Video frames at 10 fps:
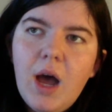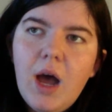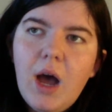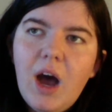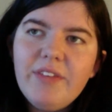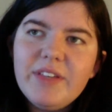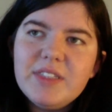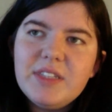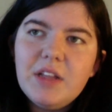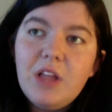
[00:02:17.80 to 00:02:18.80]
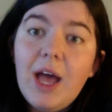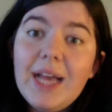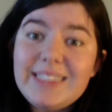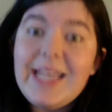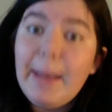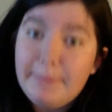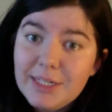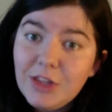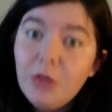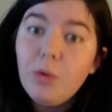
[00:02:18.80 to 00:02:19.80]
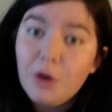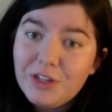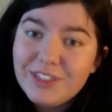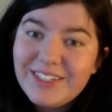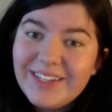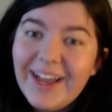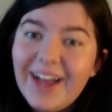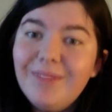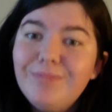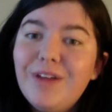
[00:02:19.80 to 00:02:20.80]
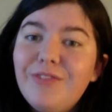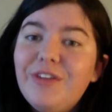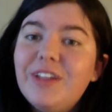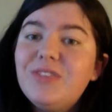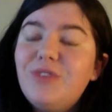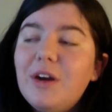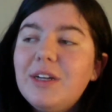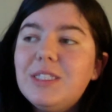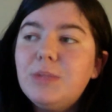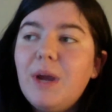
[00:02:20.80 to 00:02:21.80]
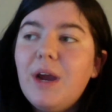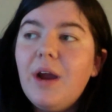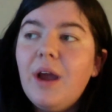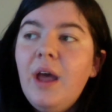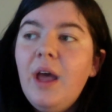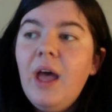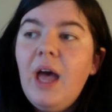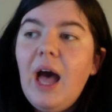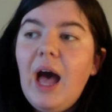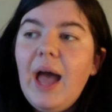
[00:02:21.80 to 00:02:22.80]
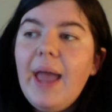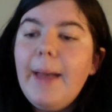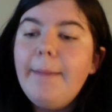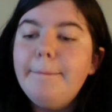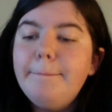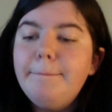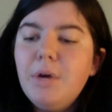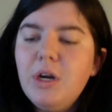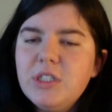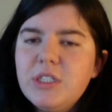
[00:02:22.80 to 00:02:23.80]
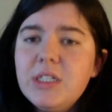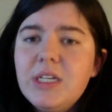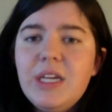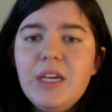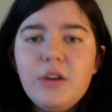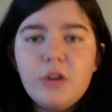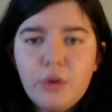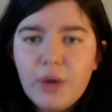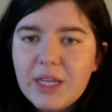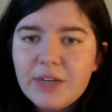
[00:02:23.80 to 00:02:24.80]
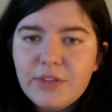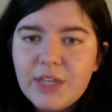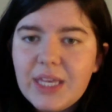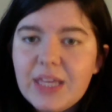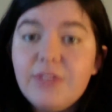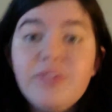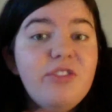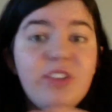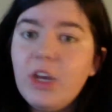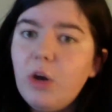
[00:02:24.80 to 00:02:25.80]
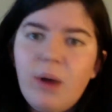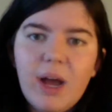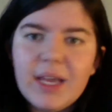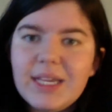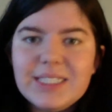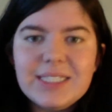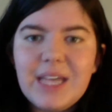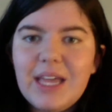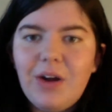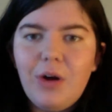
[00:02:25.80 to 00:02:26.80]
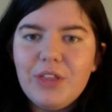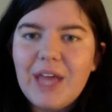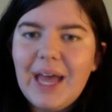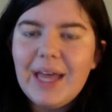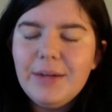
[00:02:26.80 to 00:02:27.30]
obviously a lot has happened in the world, but as far as where I am personally, creatively, video-wise, and all that,